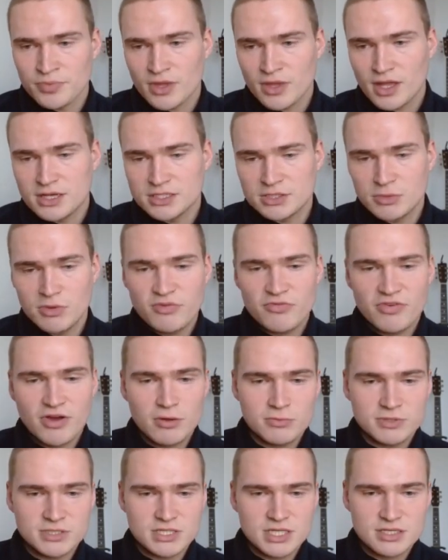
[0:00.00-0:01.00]
Uh, so we
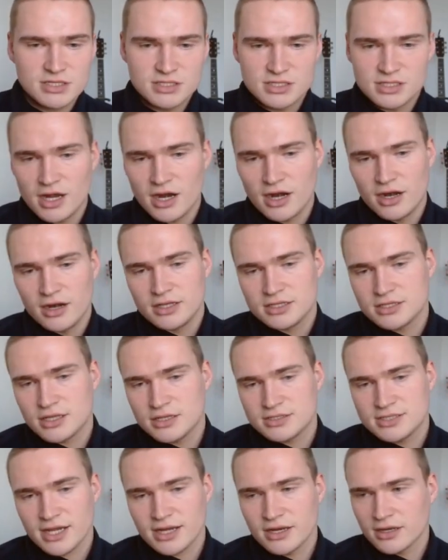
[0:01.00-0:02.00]
found resistance there. It, uh,
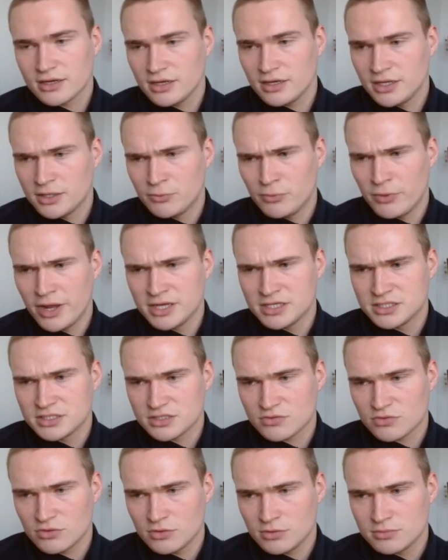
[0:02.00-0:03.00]
technically, it ranges
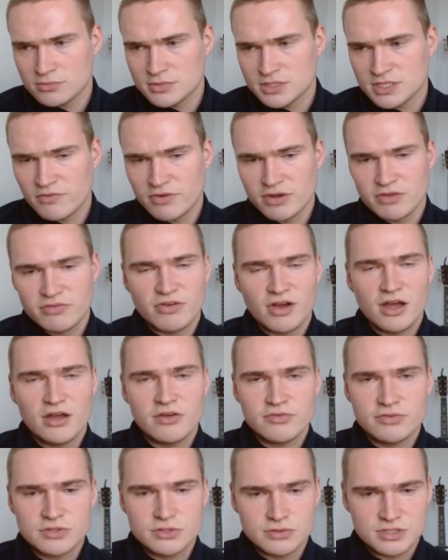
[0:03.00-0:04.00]
from
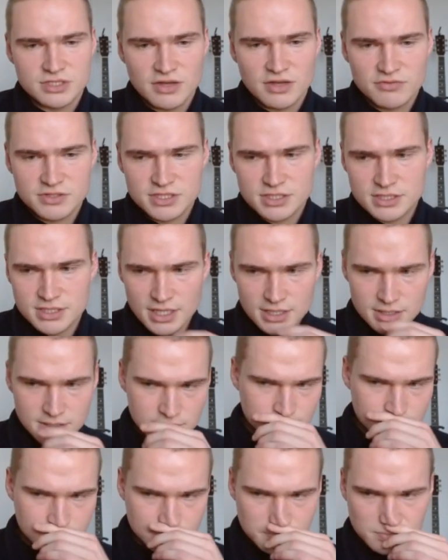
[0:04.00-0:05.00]
75 to 70 cents.
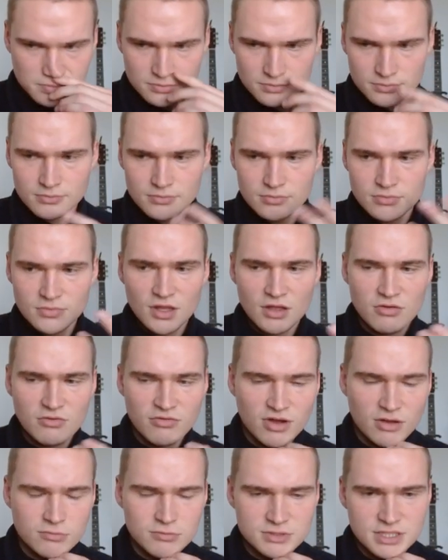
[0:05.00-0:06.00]

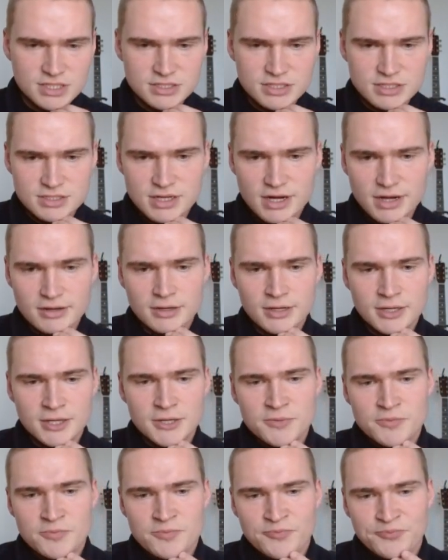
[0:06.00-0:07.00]
Found resistance there.
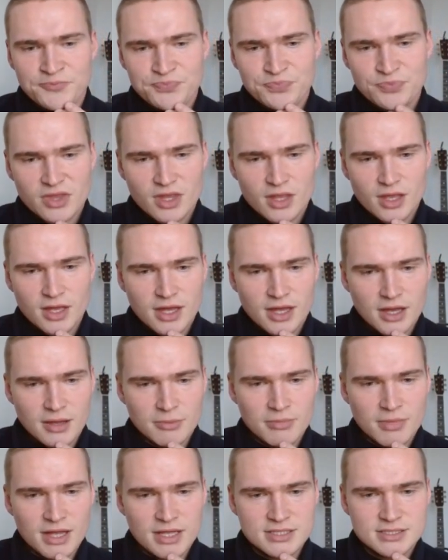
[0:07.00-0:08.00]

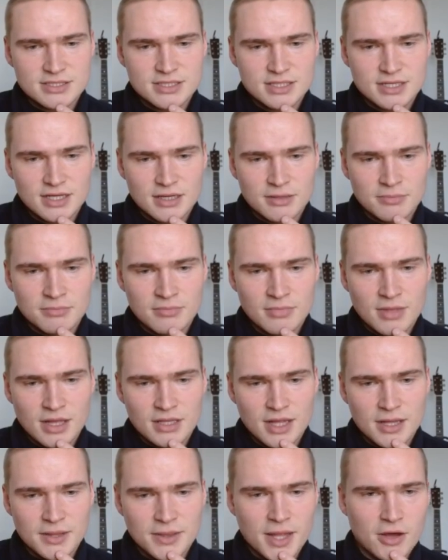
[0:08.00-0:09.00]
Um, and, um,
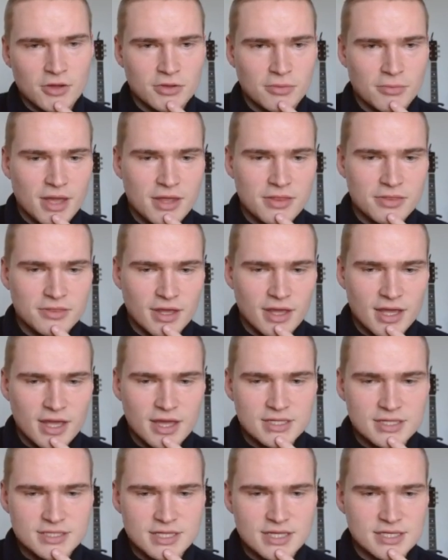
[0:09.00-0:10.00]
and and now the main thing
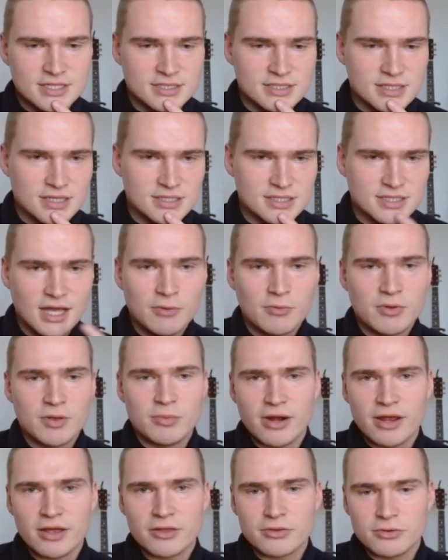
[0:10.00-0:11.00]
is is is can we
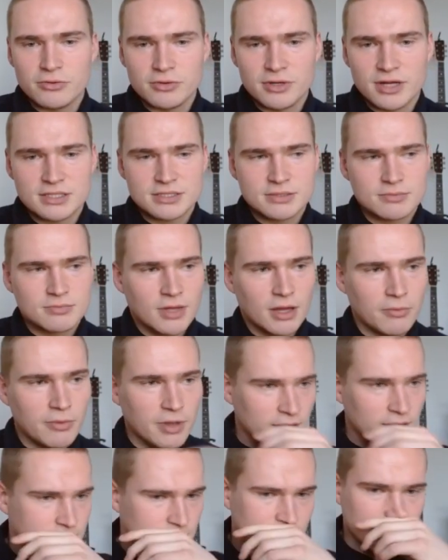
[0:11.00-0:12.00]
break through that? Can we
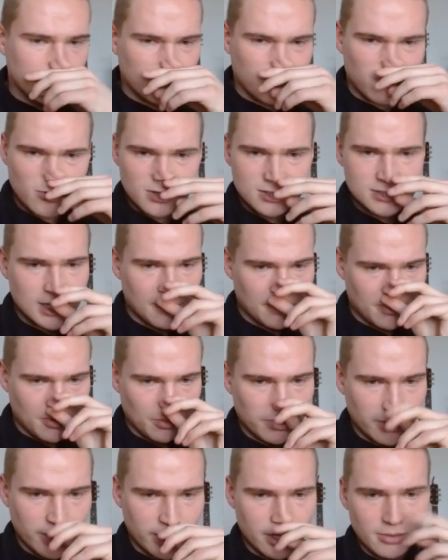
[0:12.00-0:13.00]
actually, for example,
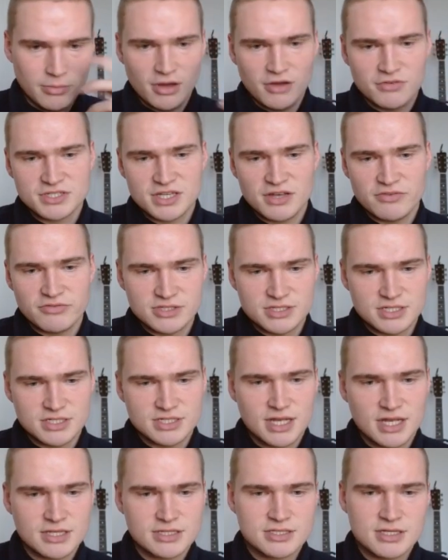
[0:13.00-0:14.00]
break above 70
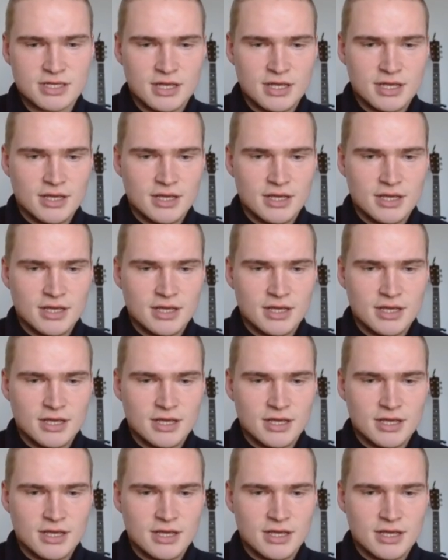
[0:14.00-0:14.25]
cents